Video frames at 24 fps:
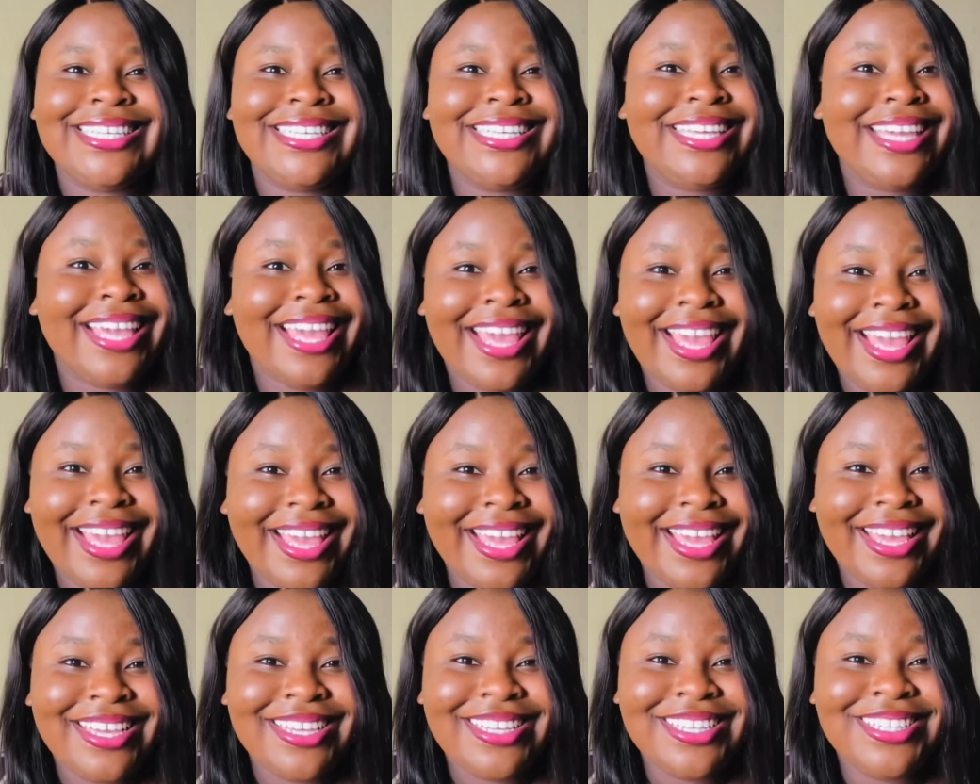
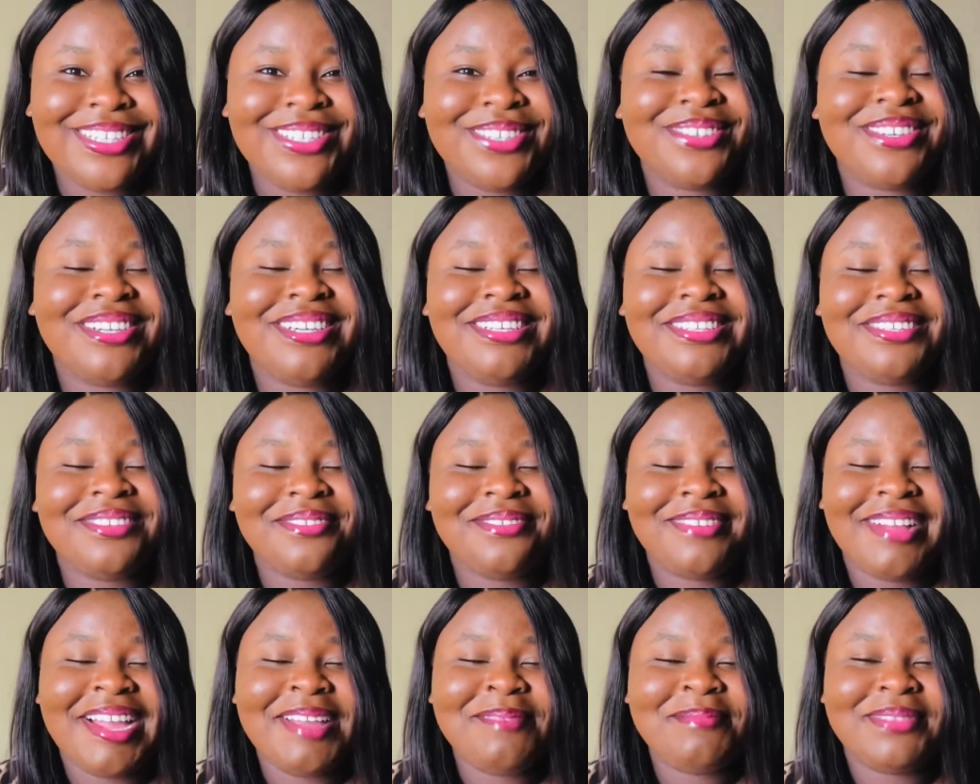yay, you're in
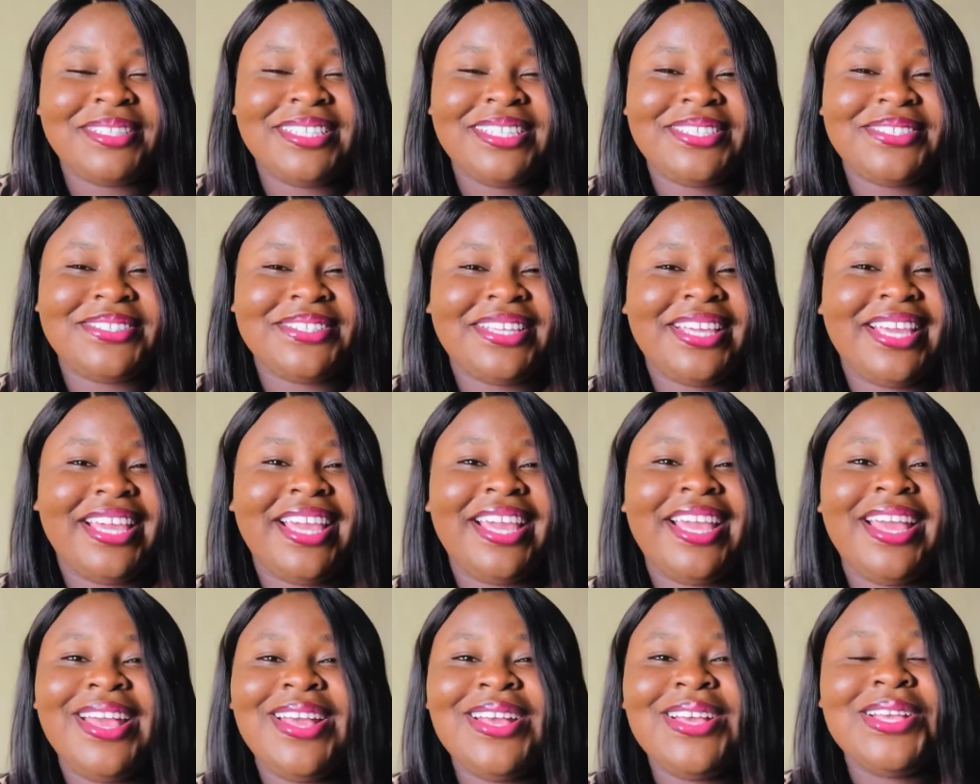the right place.
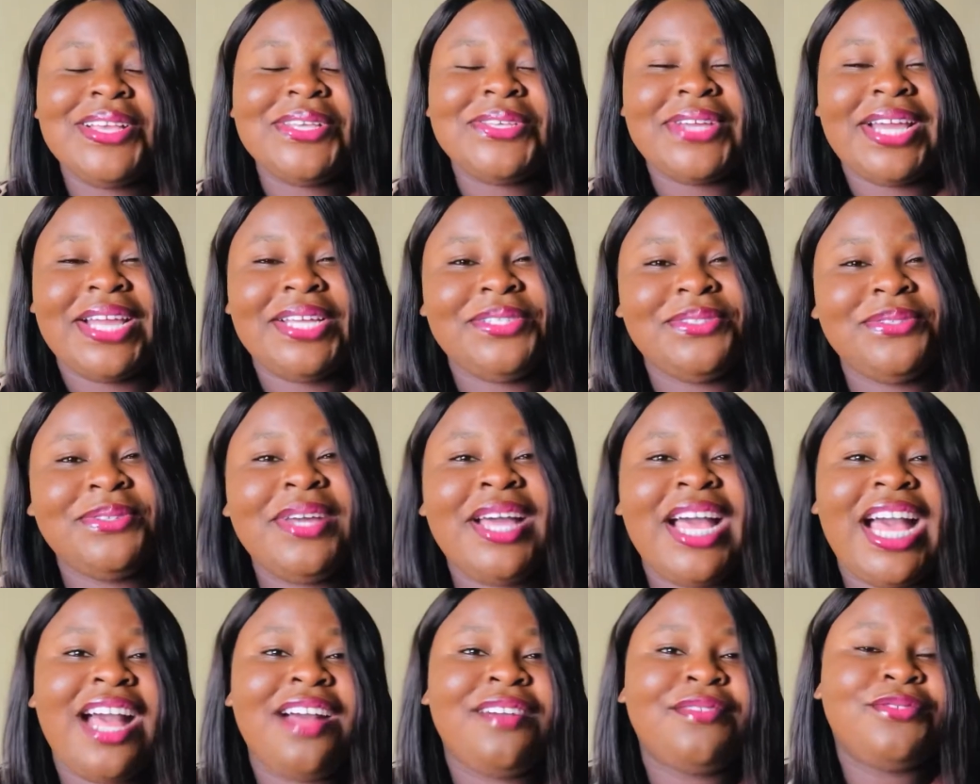Okay, so I do
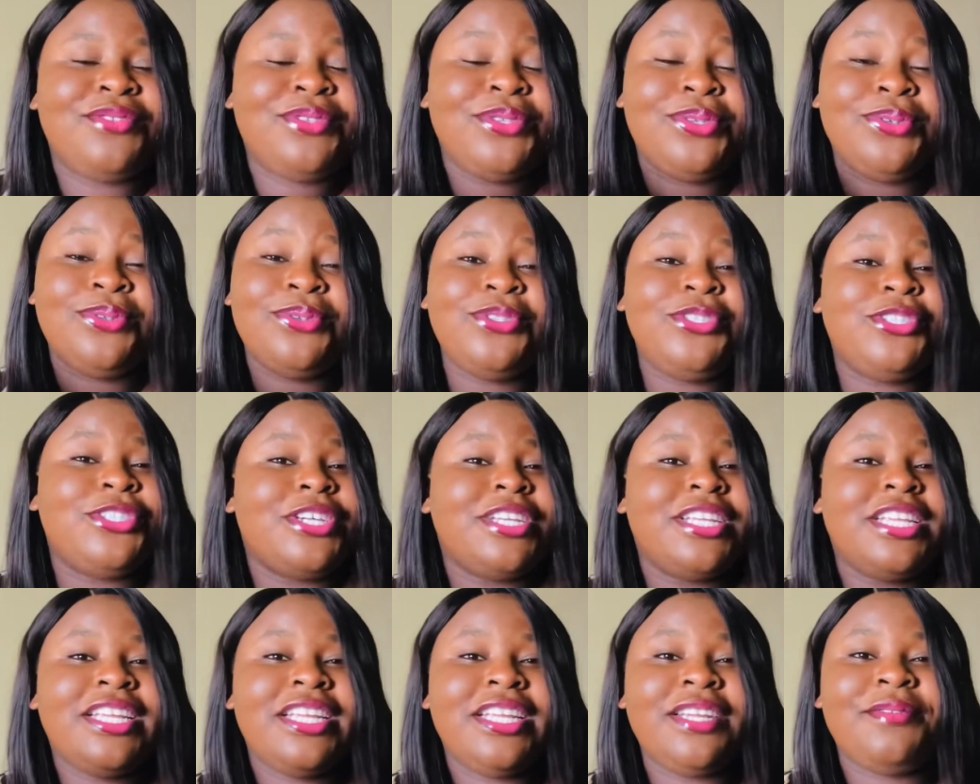have two
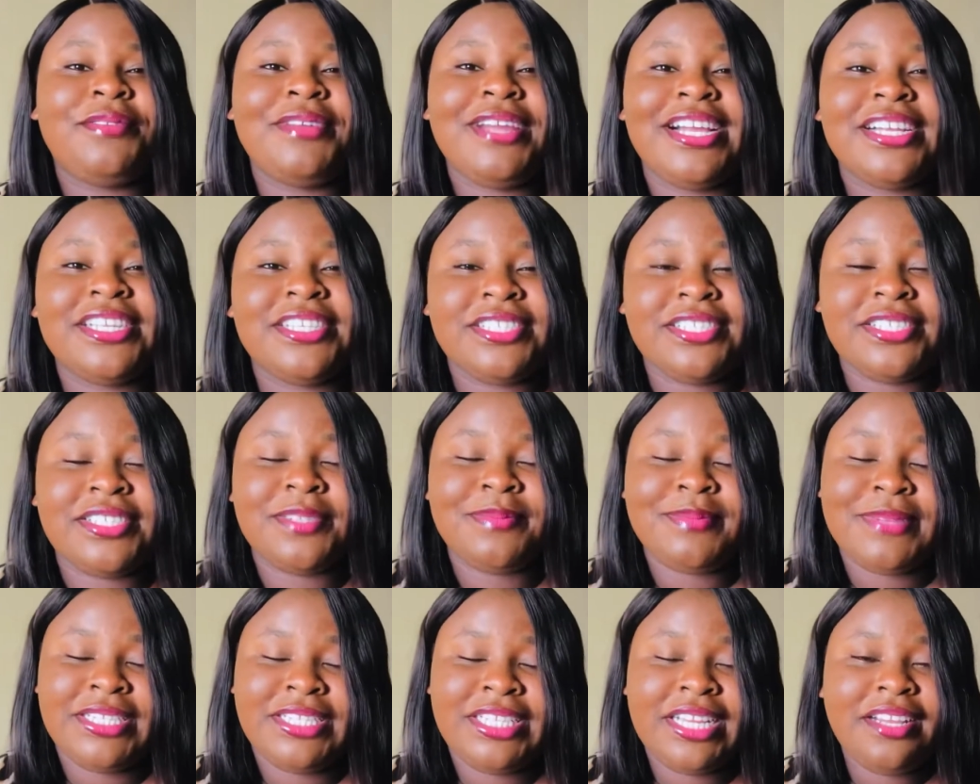Journey
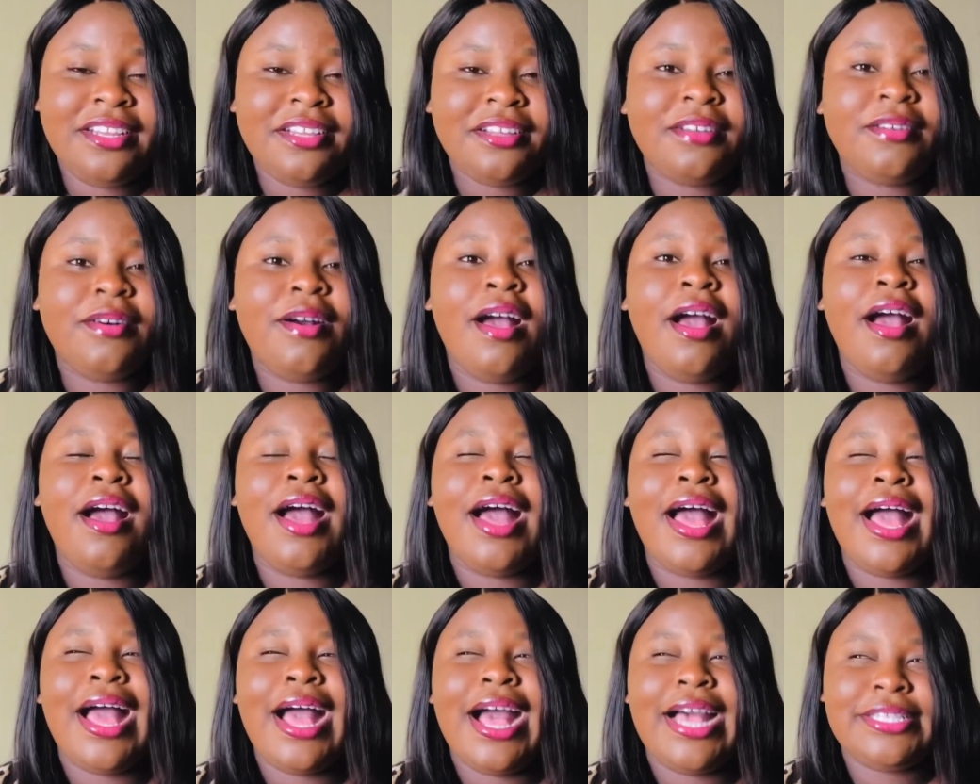reactions on my channel
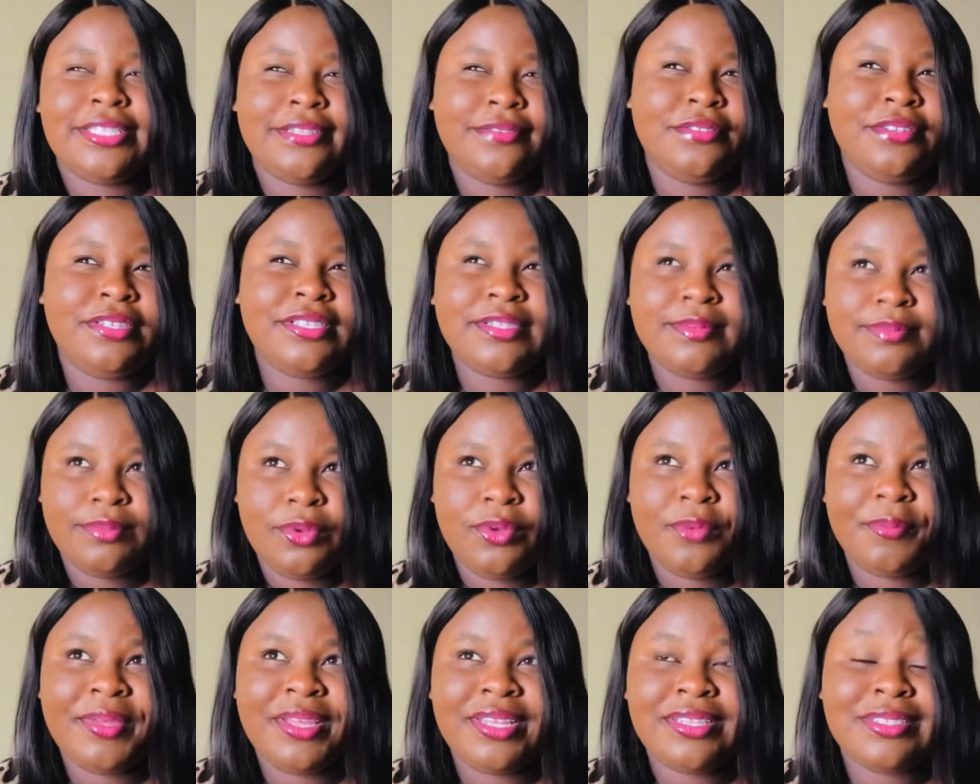as of this
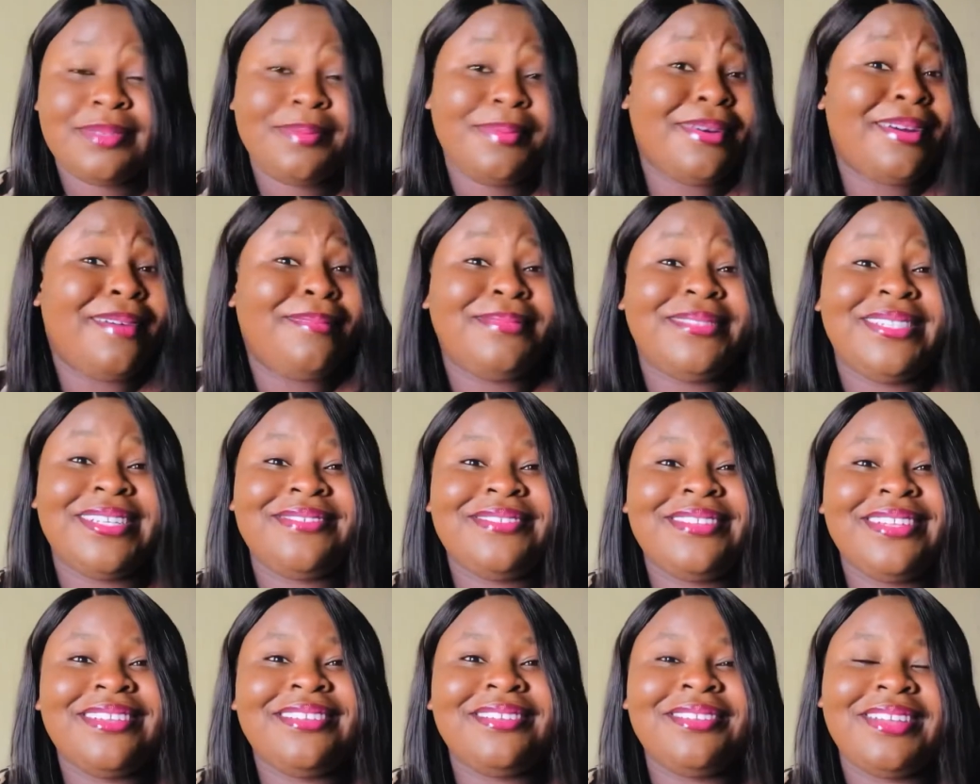moment, but I'm
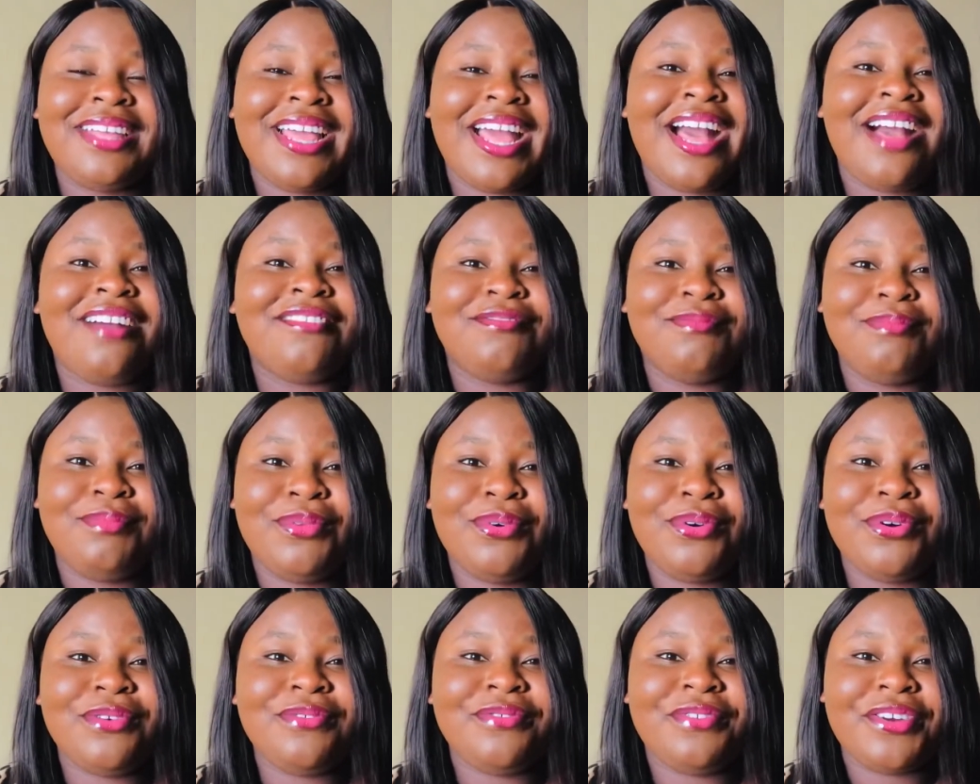definitely going to have
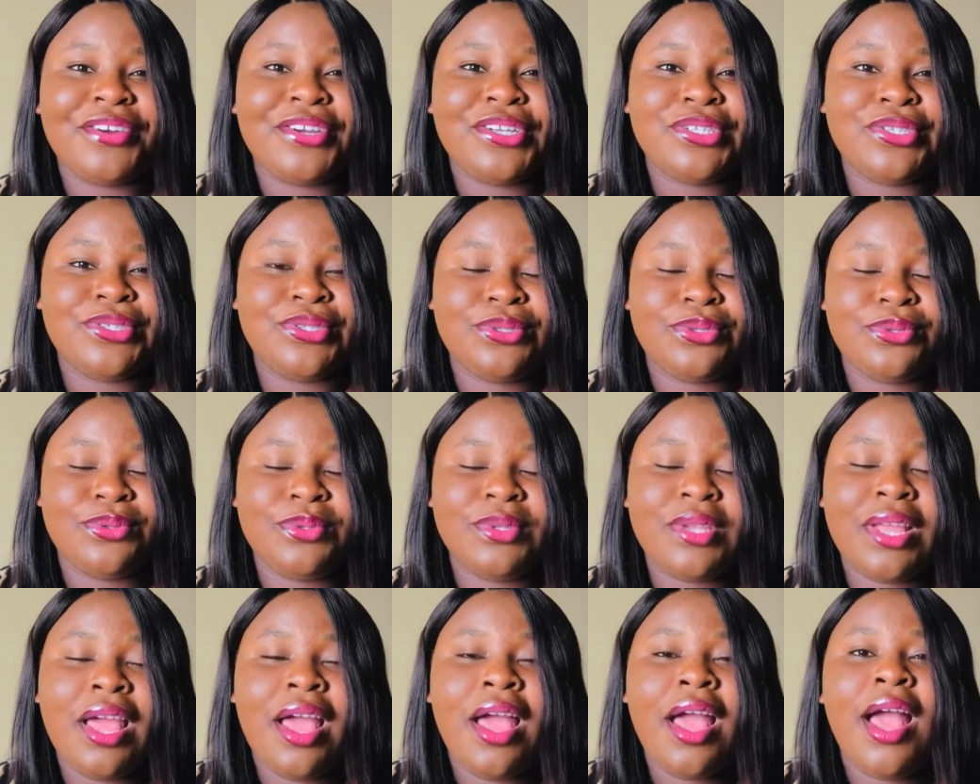more very
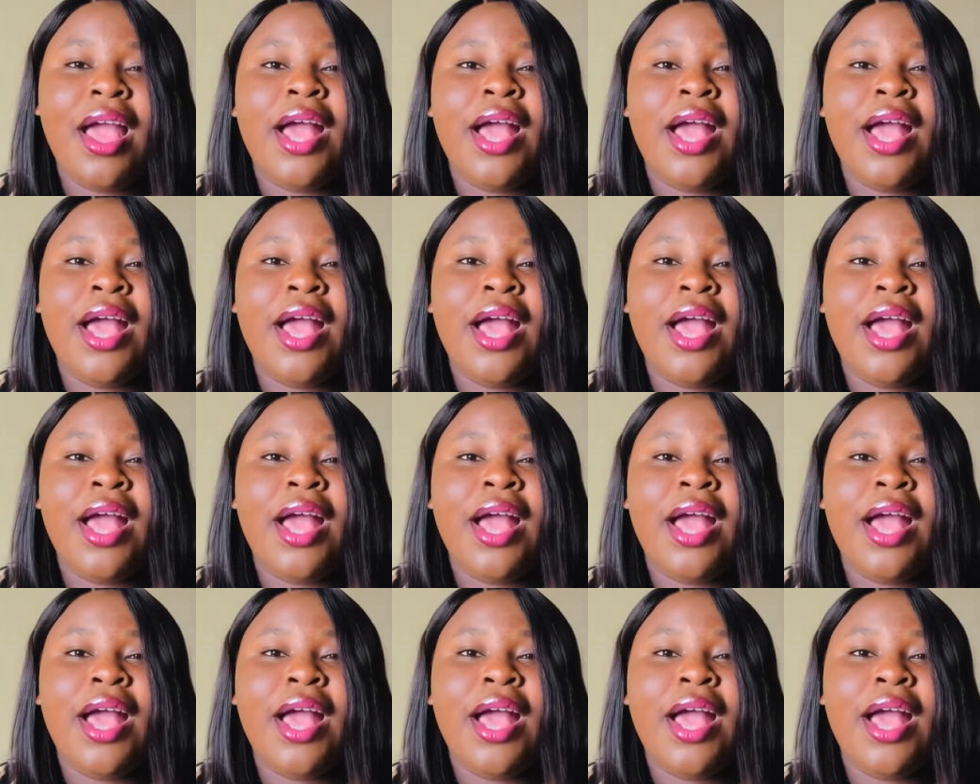soon.